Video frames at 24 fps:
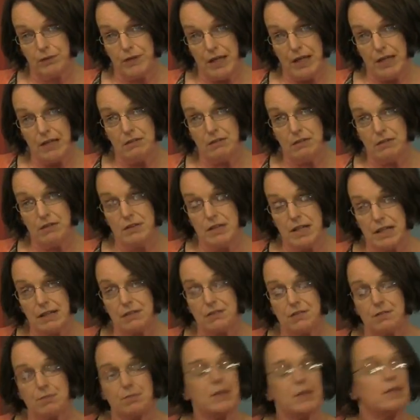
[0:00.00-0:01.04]
then the
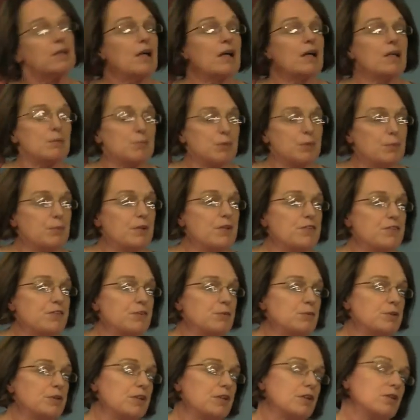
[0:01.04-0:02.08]
next big kind of
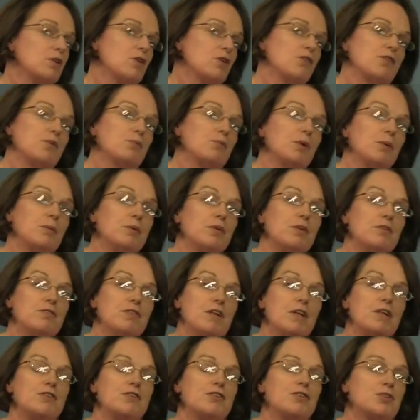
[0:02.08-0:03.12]
publicity we did was that we were
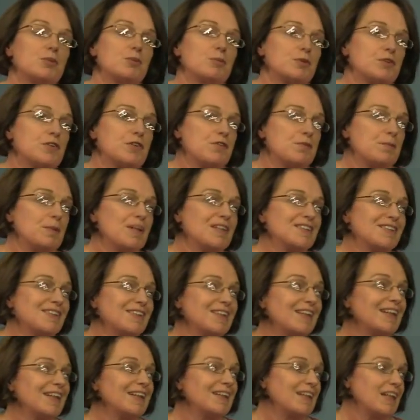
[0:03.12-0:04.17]
invited to participate in
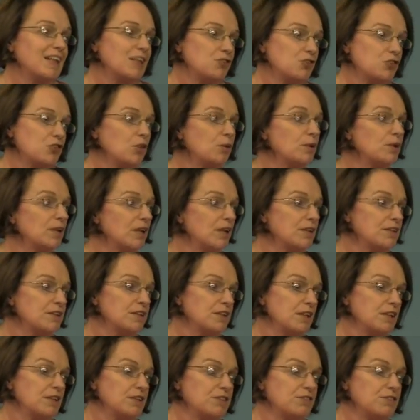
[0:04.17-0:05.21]
the Late Late Show in
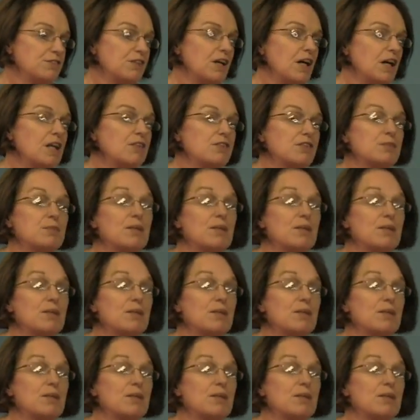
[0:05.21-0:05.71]
nineteen ninety-five,